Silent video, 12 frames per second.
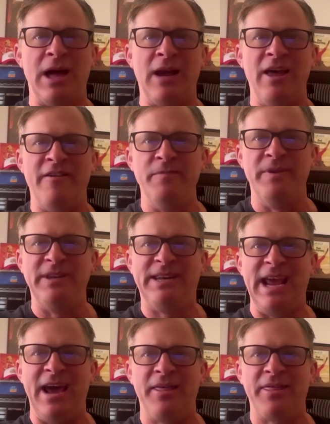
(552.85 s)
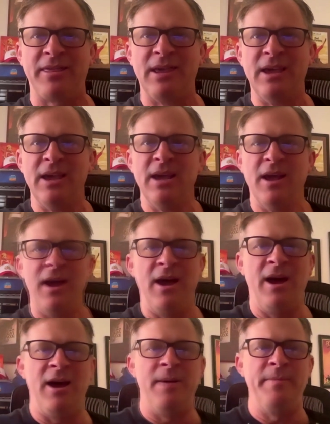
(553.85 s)
I love him to death.
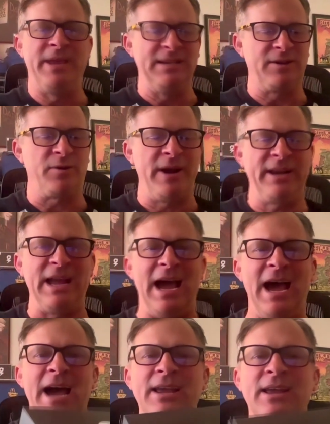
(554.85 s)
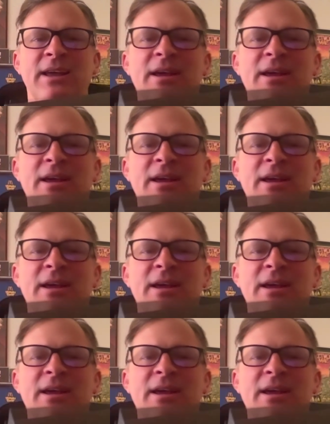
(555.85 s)
He's a great guy.